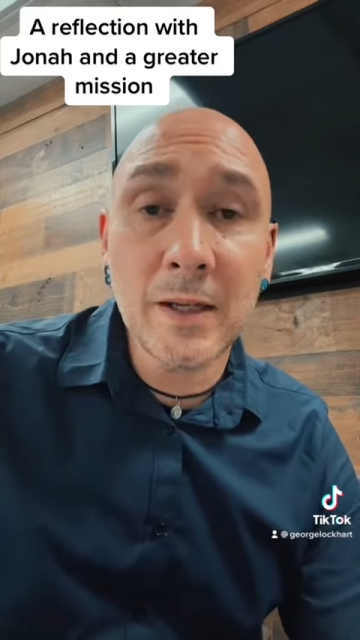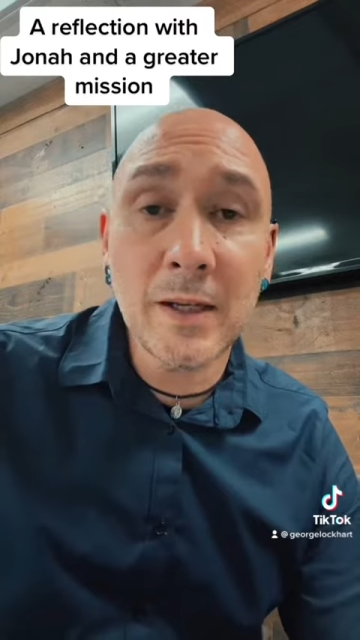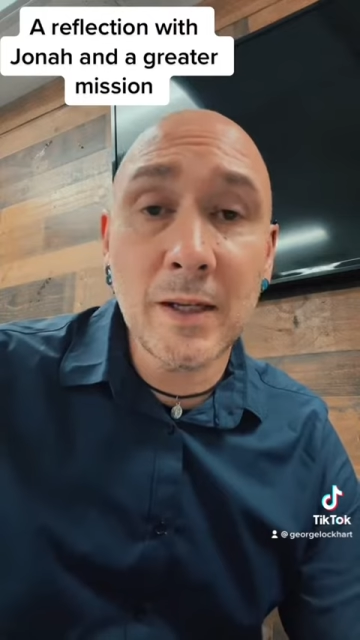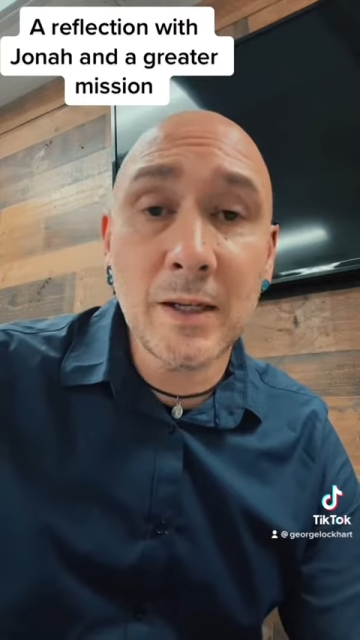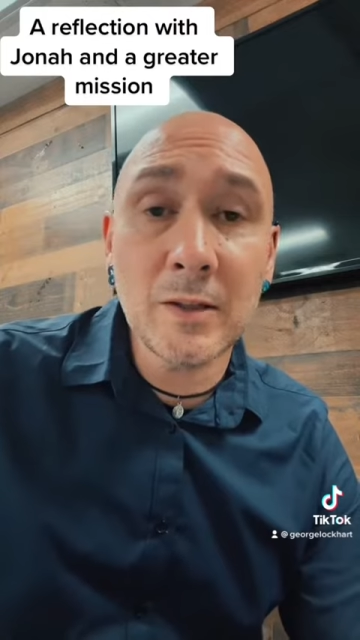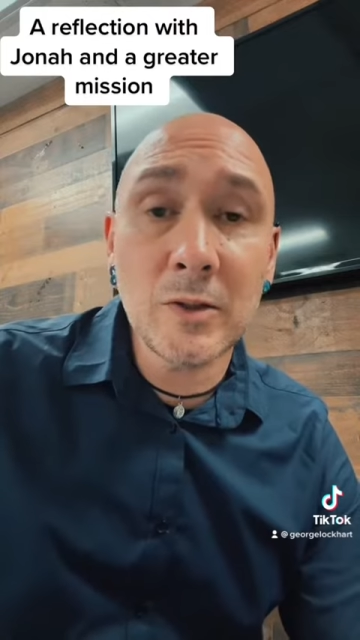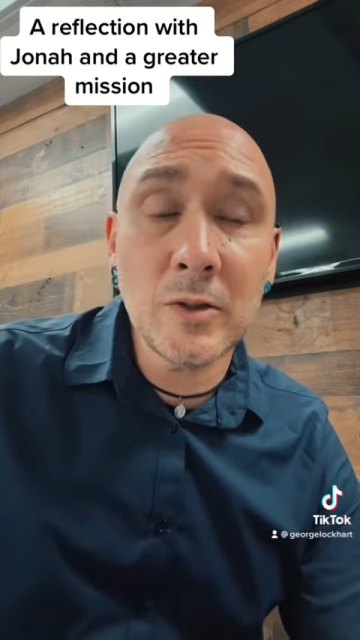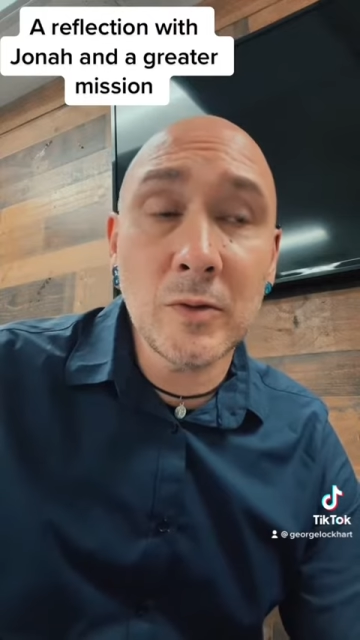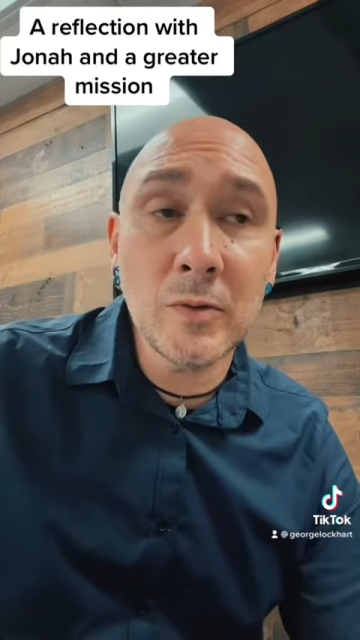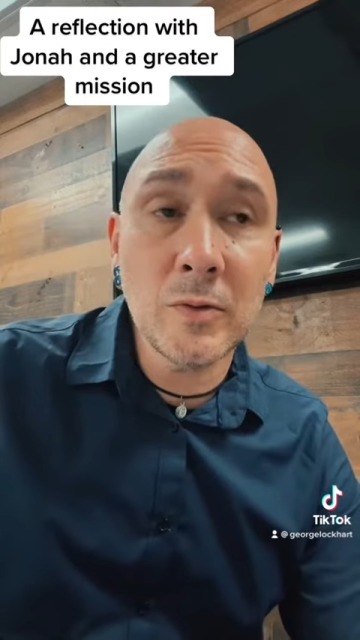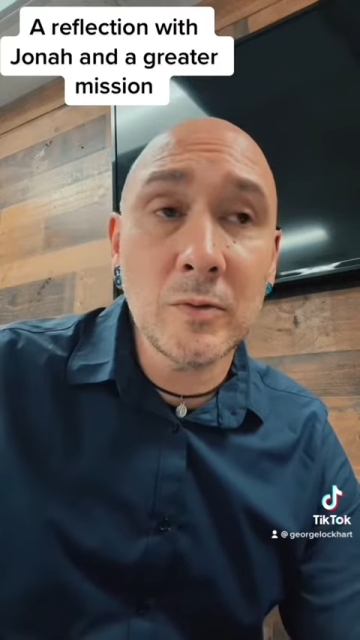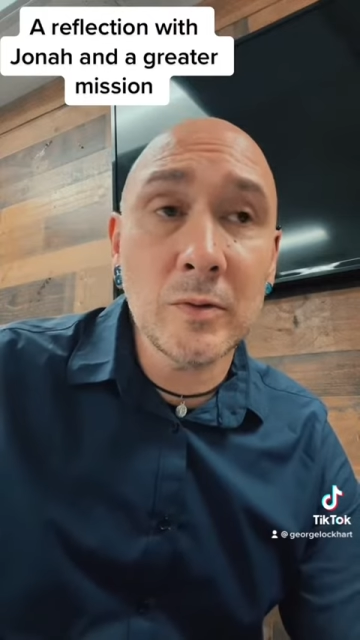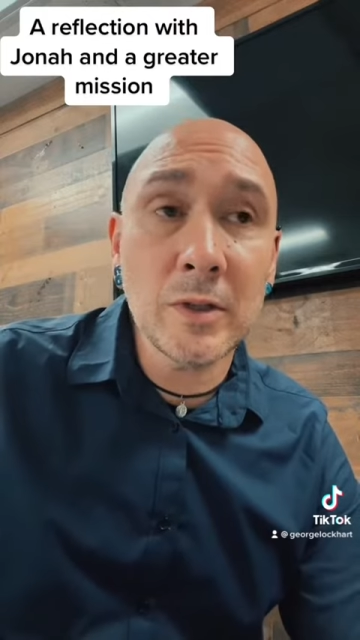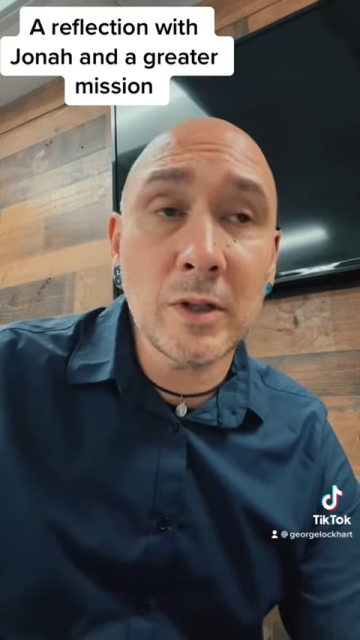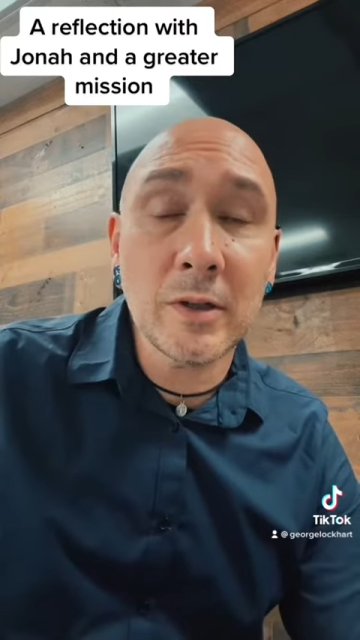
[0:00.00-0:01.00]
and
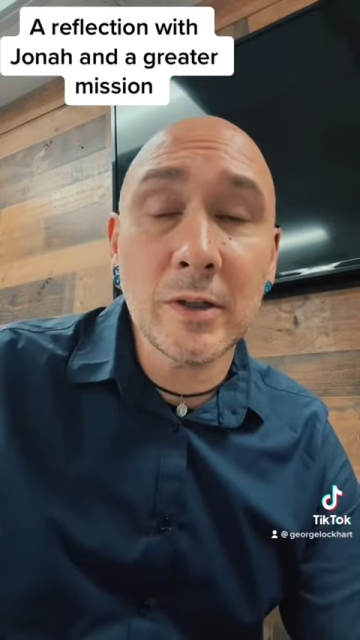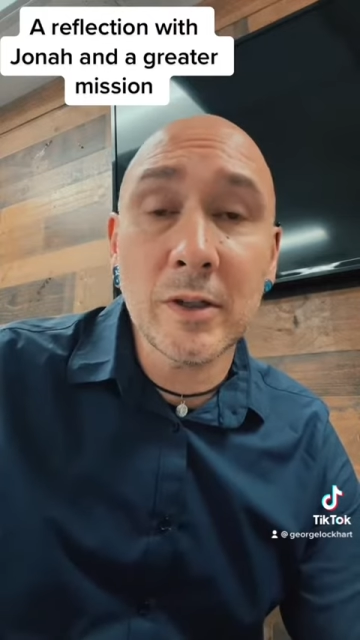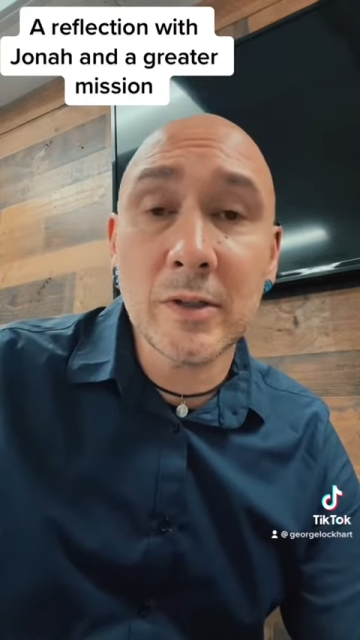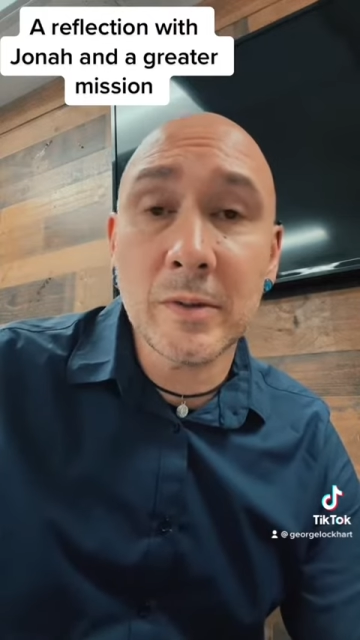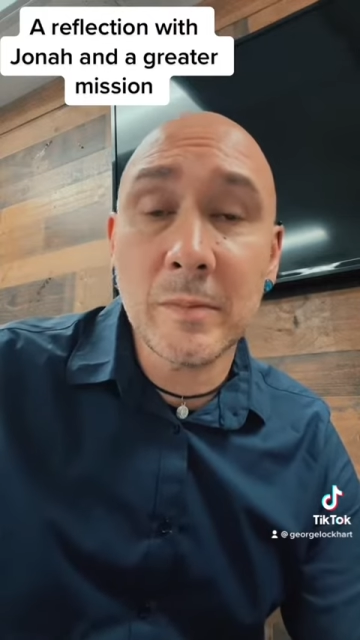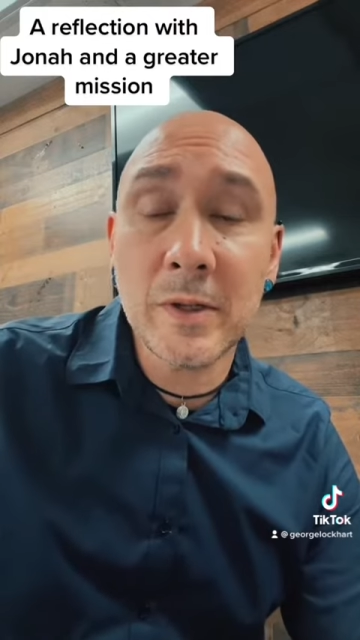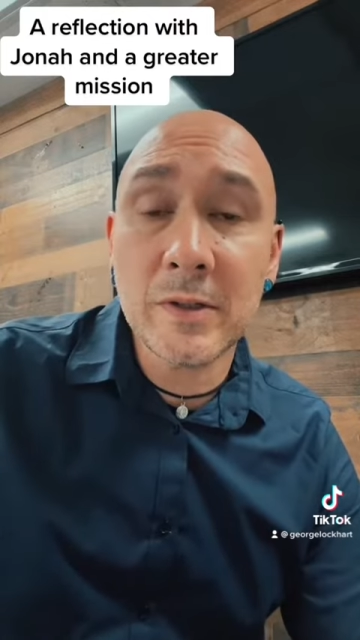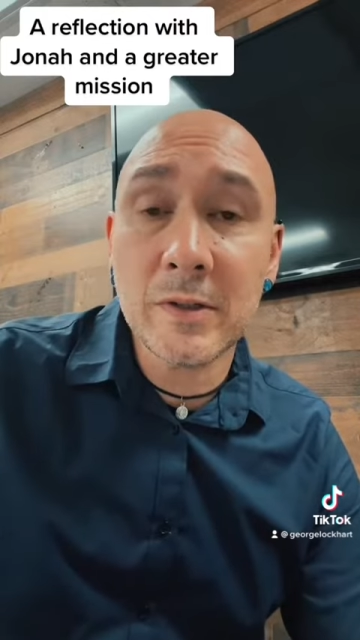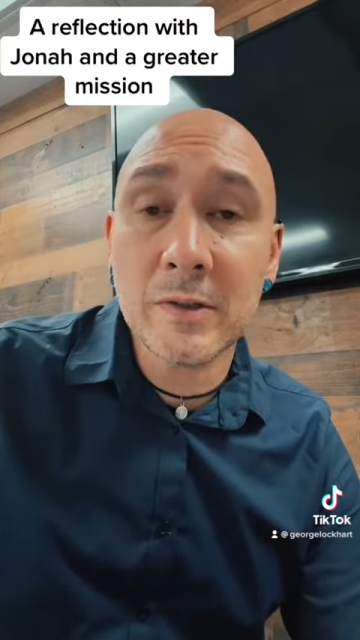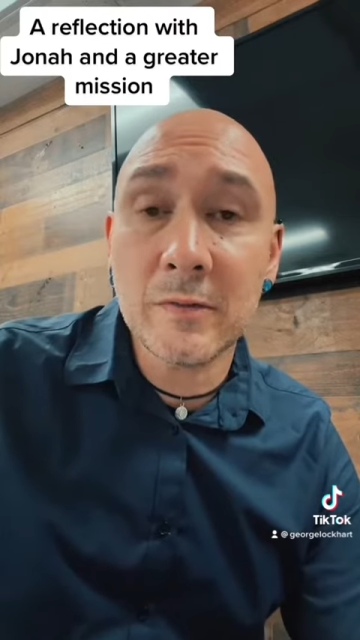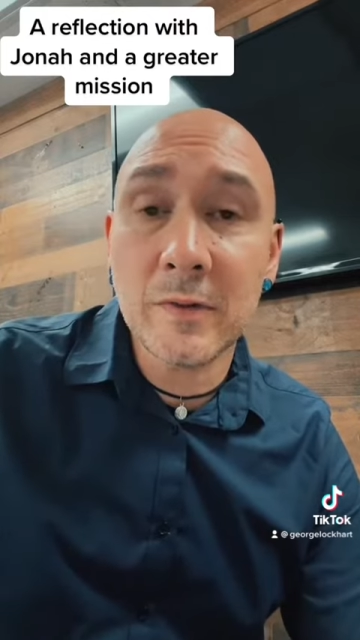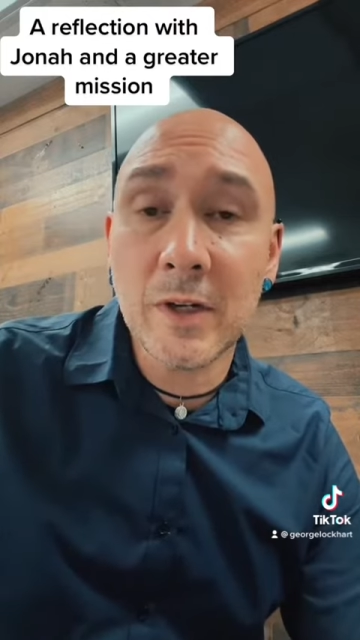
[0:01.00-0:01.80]
to declare the message of